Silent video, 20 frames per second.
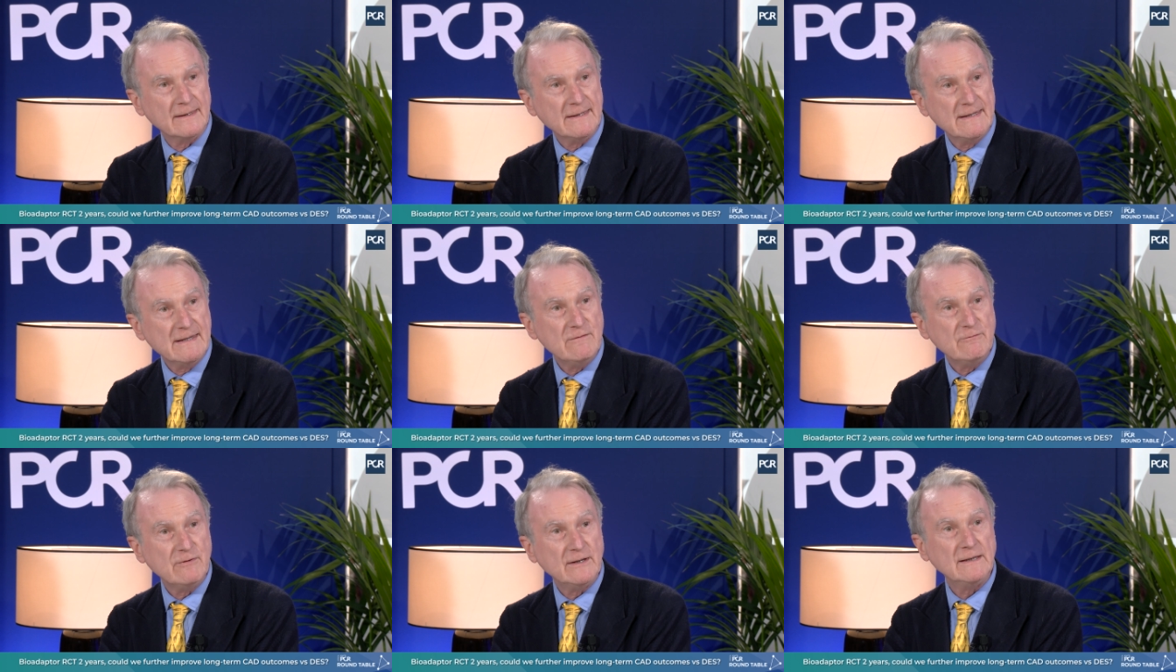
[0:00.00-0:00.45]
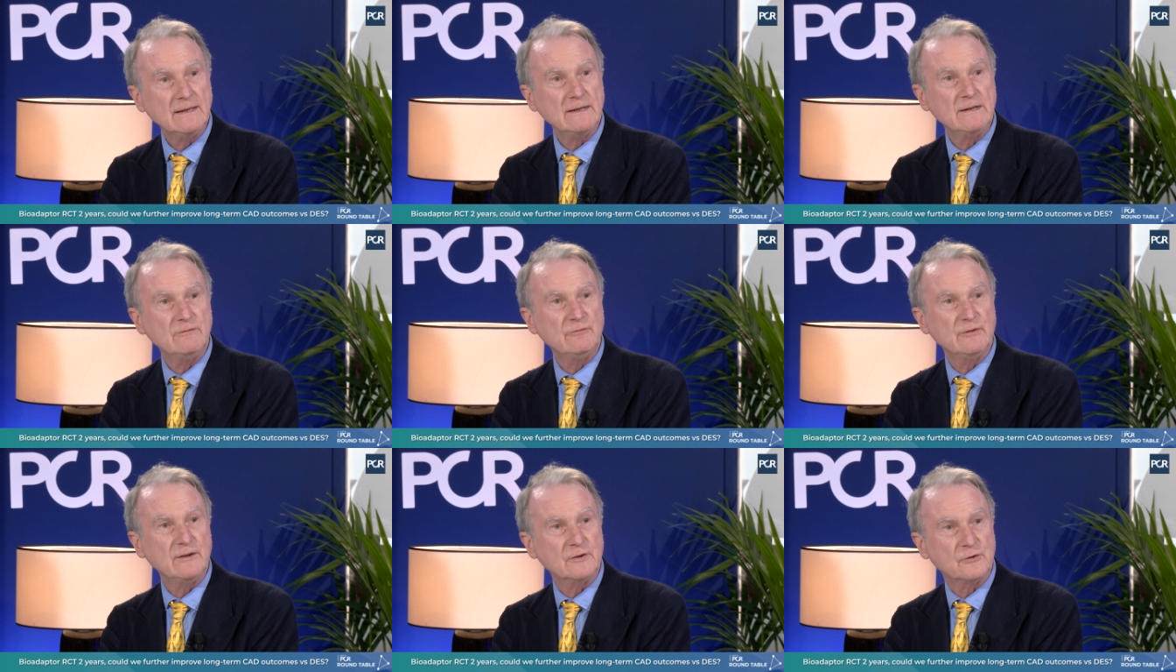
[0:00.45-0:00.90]
even
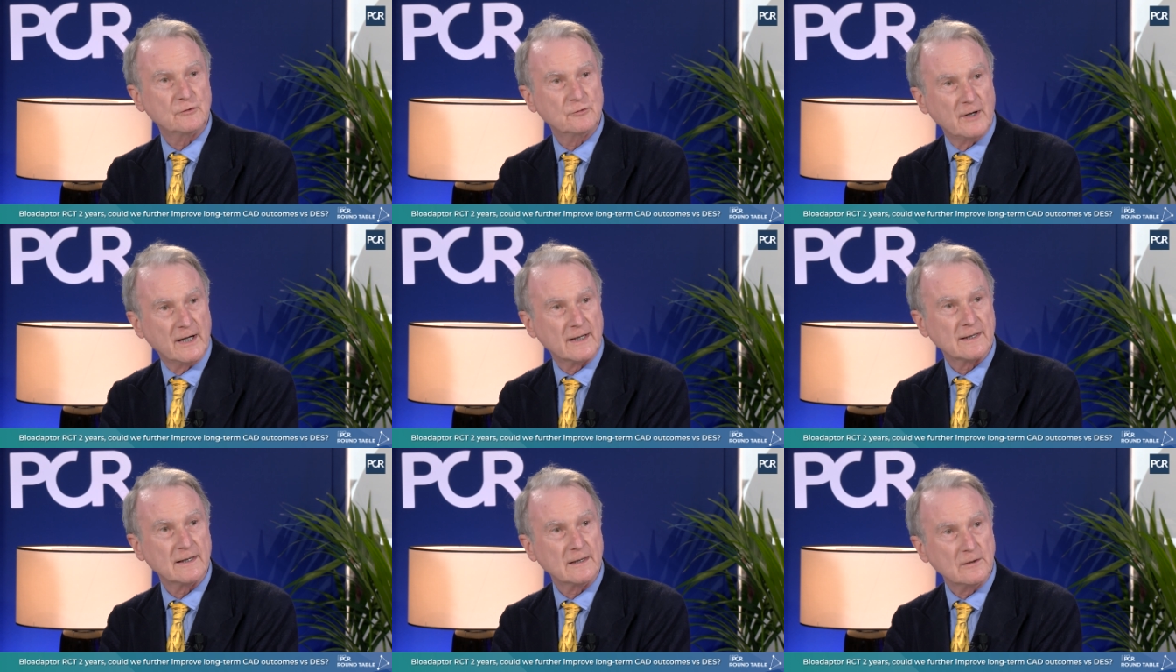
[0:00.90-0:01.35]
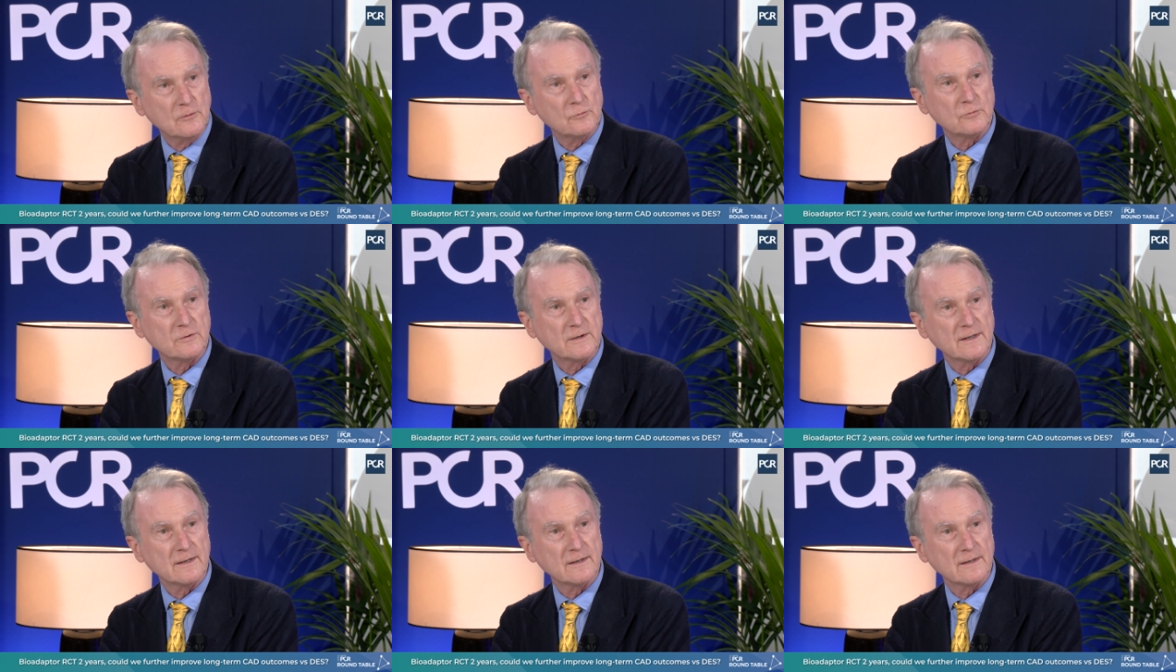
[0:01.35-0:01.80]
if it's
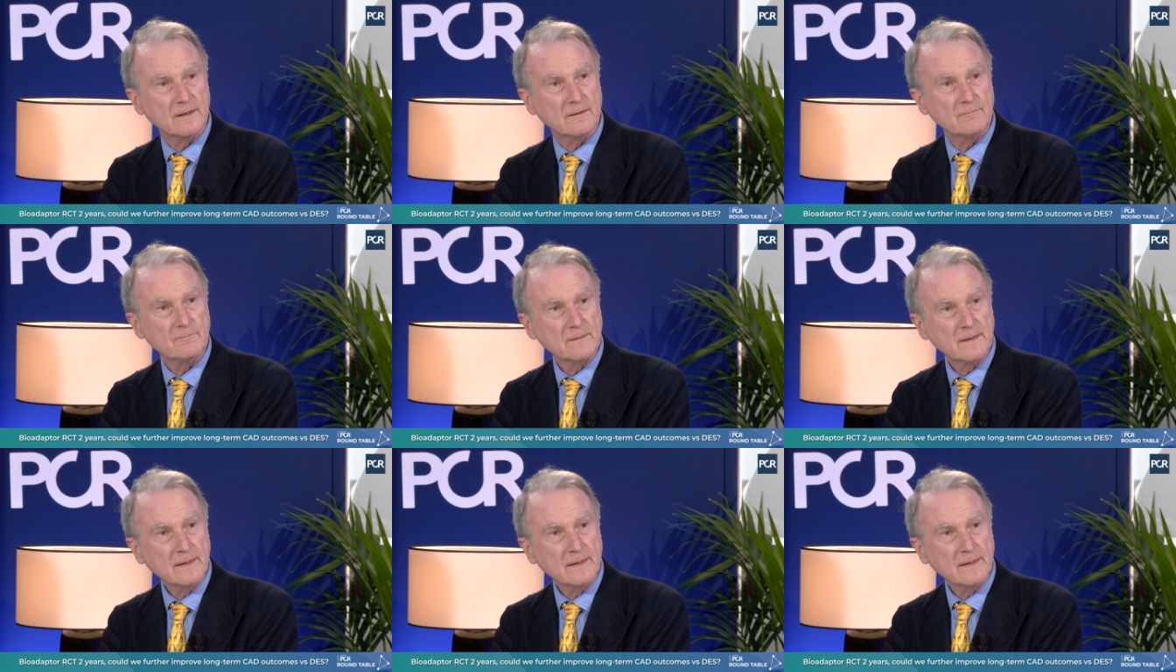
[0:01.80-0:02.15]
drug-eluting.